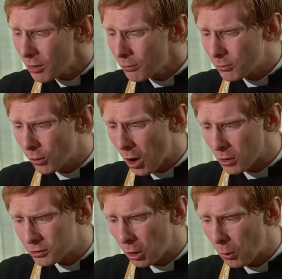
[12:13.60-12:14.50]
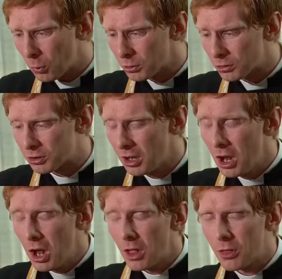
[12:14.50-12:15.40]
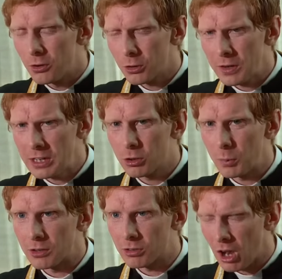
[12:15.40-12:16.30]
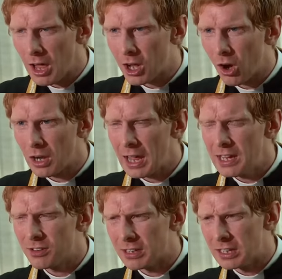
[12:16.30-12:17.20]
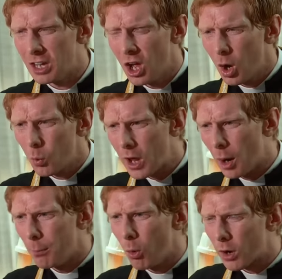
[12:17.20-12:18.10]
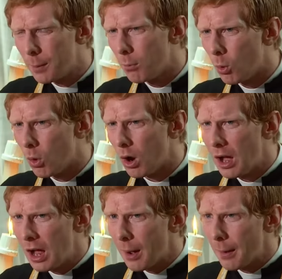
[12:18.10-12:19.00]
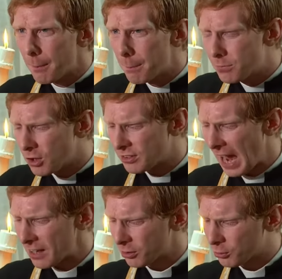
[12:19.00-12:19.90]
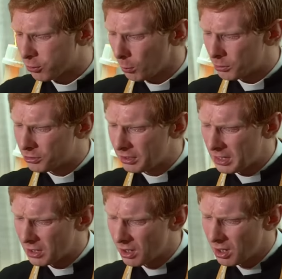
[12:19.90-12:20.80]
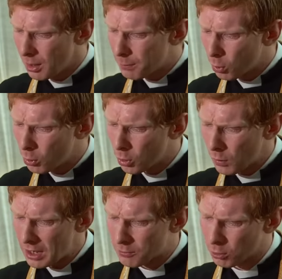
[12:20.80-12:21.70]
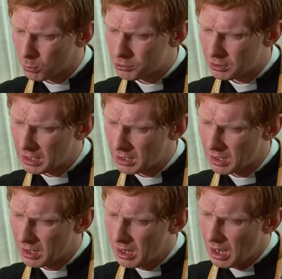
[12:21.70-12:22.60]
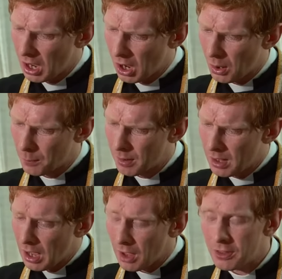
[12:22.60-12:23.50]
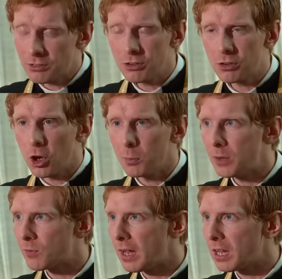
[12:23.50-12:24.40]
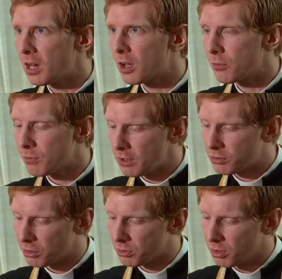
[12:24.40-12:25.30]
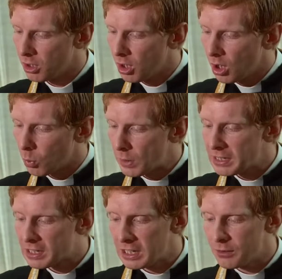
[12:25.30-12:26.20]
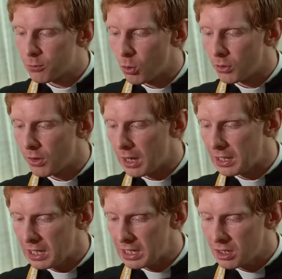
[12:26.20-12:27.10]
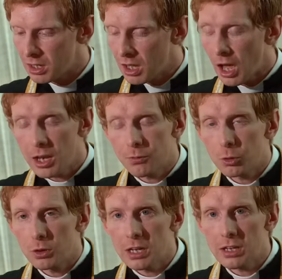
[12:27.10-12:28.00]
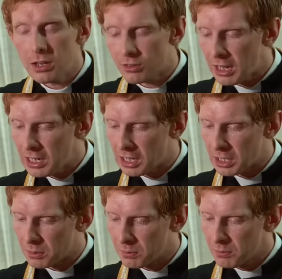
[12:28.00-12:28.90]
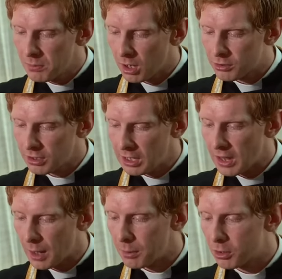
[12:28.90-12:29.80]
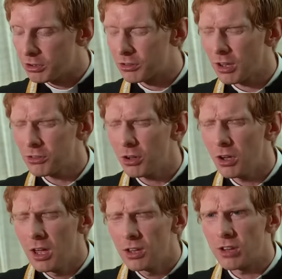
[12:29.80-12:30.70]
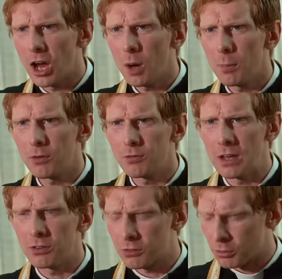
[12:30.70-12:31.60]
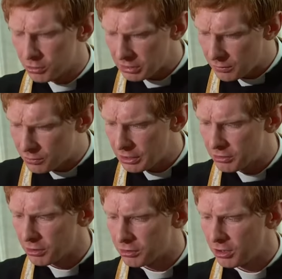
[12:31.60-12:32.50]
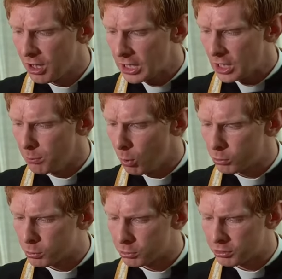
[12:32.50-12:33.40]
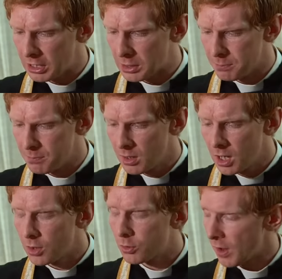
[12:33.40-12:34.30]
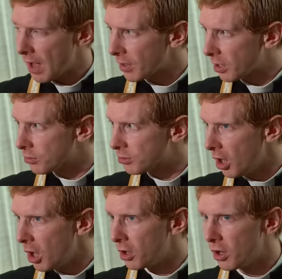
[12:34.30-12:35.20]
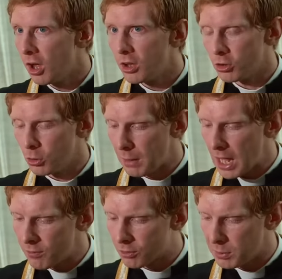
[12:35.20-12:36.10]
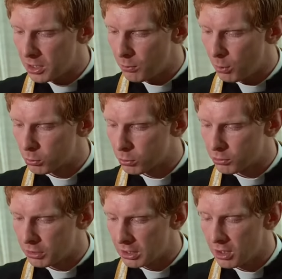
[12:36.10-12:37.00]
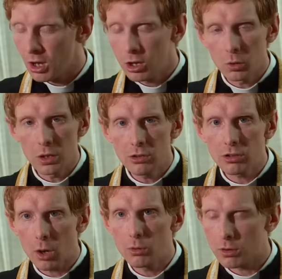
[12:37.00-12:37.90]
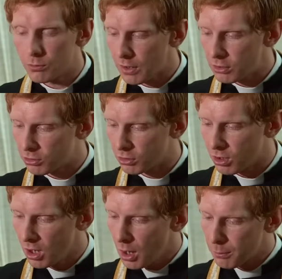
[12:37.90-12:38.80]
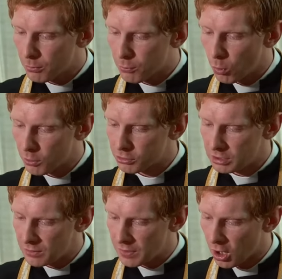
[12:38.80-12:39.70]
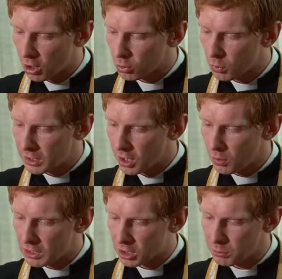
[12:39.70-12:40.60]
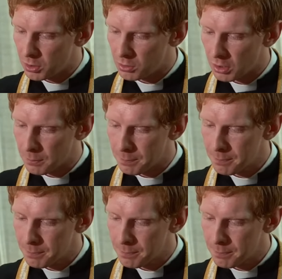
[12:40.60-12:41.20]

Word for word: for our souls, the degree to which, like Our Lady, we are more and more detached from sin, pulled away from sin. Um, and this is going to mean regular confession, weekly, fortnightly, and if you need it, daily. I say that because it's such a terrible offense to receive Jesus in mortal sin. If you have a concern that you may have committed a mortal sin, you need to go to confession before receiving our Lord in Holy Communion.